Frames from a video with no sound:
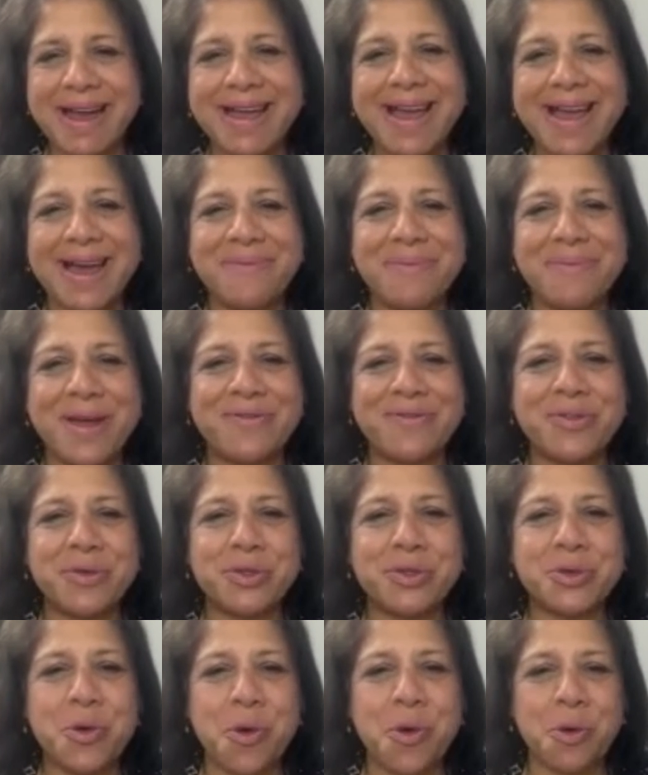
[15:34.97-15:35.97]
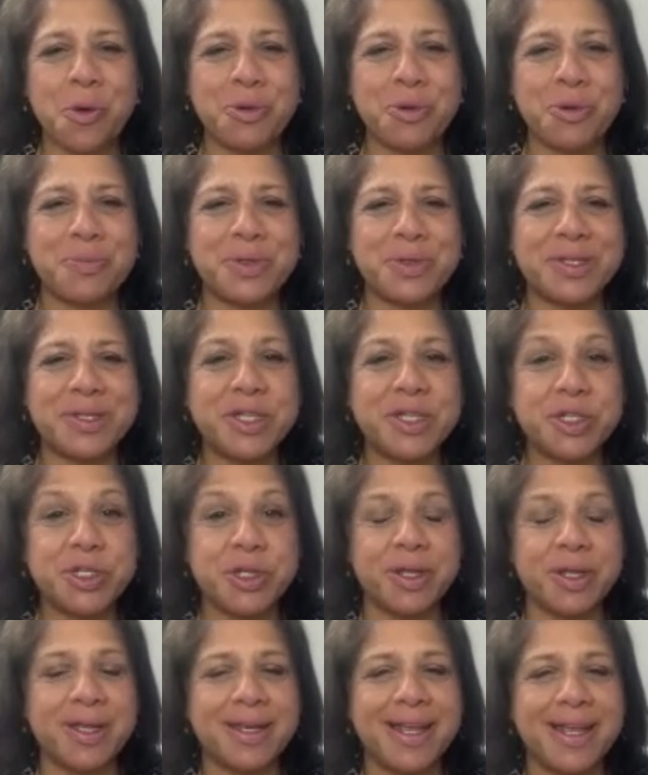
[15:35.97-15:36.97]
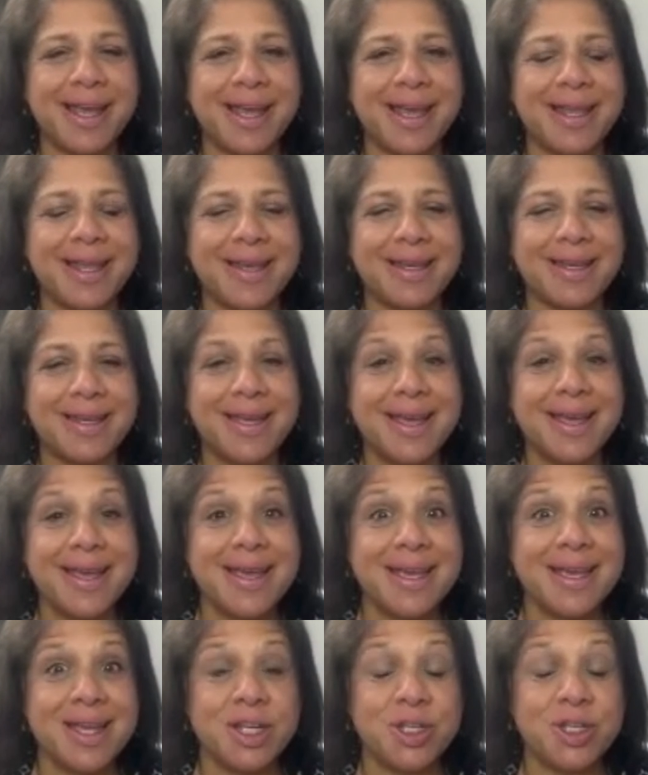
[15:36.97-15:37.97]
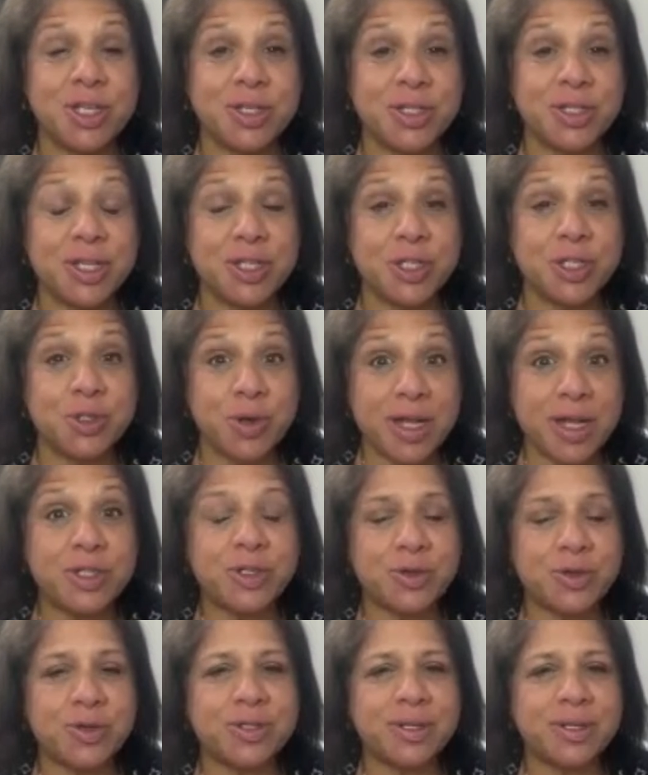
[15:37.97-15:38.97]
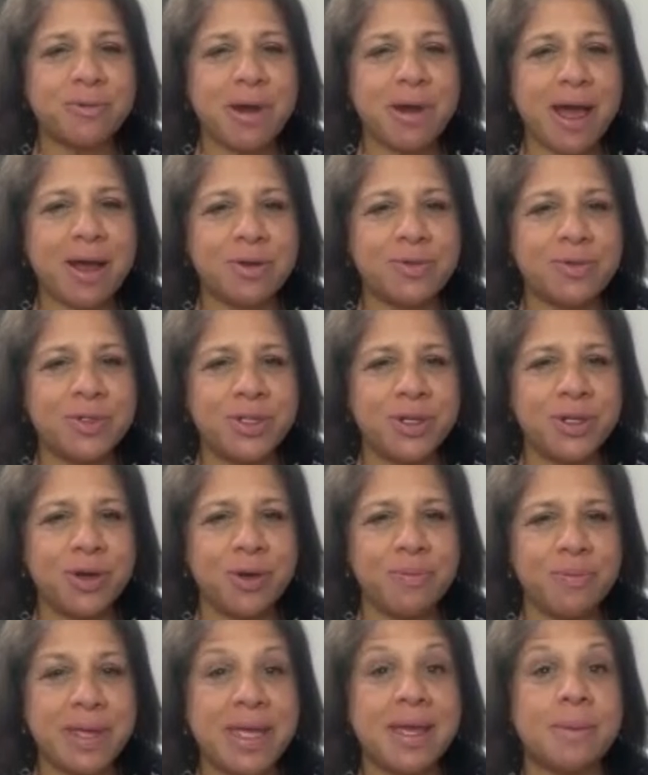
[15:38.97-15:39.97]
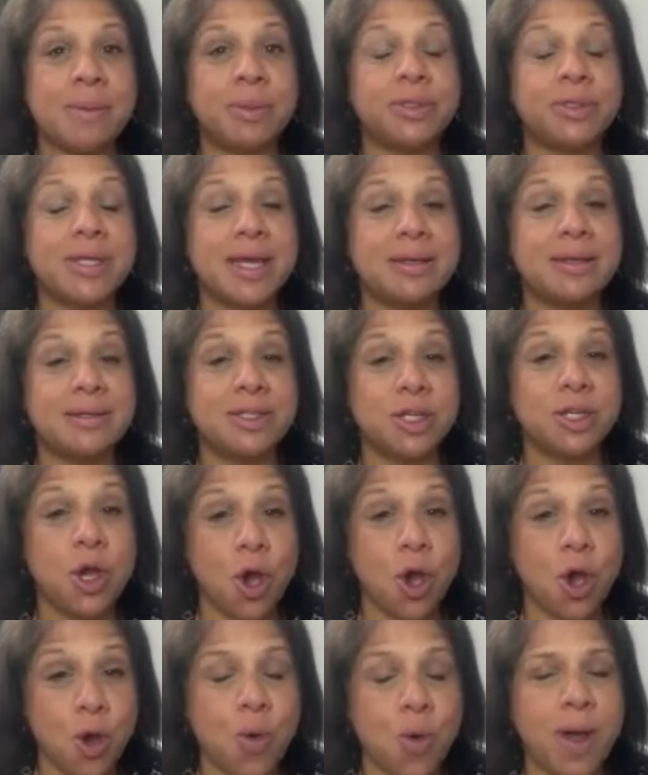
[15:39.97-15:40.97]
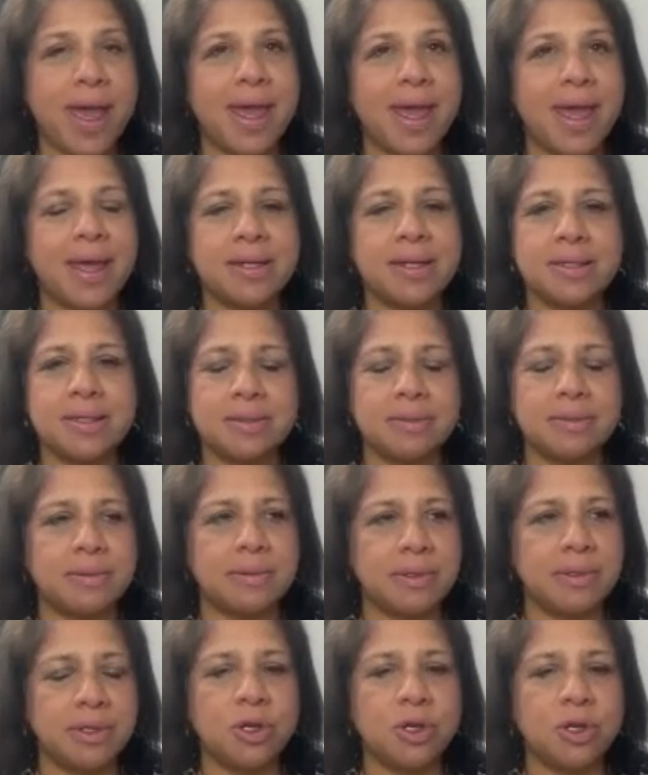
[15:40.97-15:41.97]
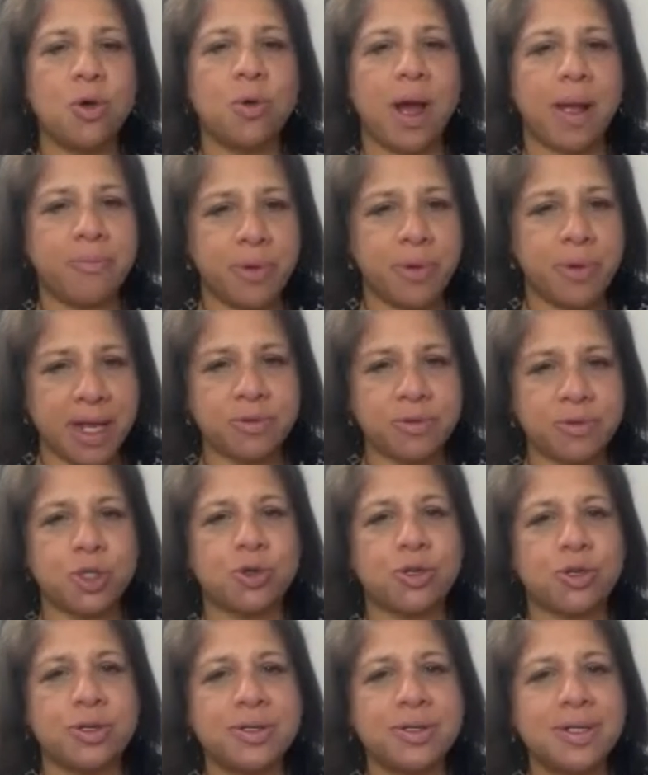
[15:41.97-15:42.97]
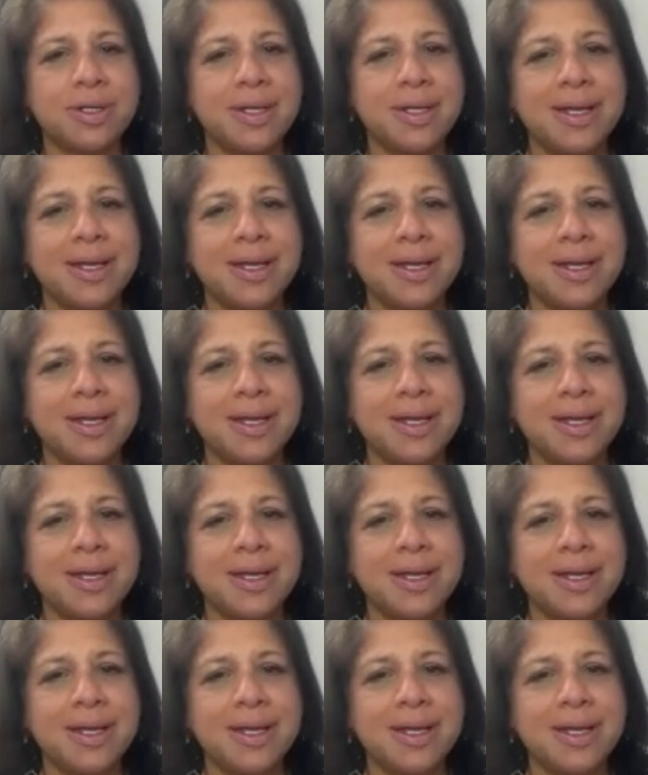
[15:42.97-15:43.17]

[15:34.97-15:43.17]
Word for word: had my first corporate position and just the stressors around, you know, being able to, to go and, you know, I bring up certain